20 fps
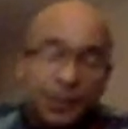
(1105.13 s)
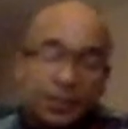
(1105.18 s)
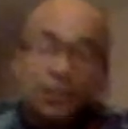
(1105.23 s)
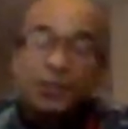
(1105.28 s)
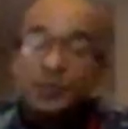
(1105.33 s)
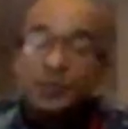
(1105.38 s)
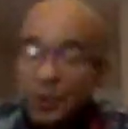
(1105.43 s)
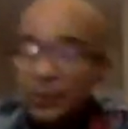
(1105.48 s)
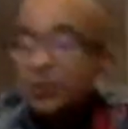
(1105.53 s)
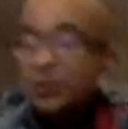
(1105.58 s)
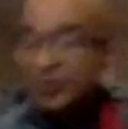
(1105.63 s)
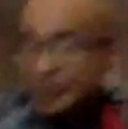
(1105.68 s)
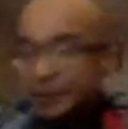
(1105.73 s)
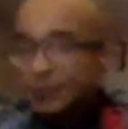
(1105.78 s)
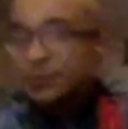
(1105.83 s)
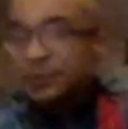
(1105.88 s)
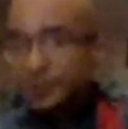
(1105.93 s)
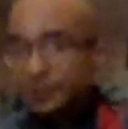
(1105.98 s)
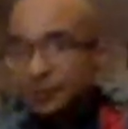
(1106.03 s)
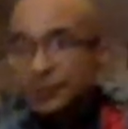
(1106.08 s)
exposing
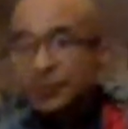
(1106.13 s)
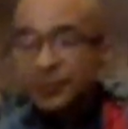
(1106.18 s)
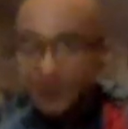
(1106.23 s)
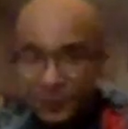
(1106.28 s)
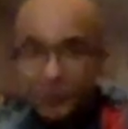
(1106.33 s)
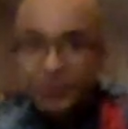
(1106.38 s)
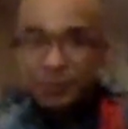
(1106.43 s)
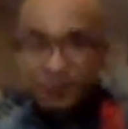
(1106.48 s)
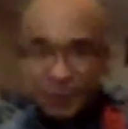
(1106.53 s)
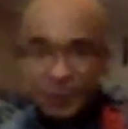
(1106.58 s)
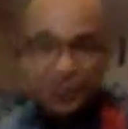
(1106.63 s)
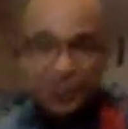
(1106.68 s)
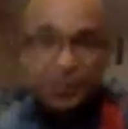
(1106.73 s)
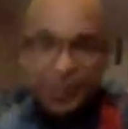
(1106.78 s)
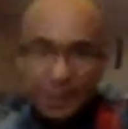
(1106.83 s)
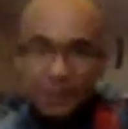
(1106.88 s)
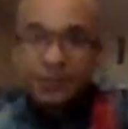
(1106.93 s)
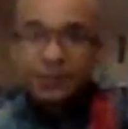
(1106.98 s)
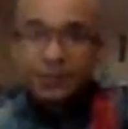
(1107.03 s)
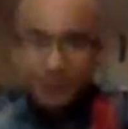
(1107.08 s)
the film to
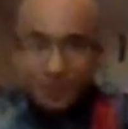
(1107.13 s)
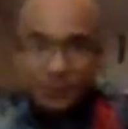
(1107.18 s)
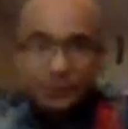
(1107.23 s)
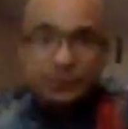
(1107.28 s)
light,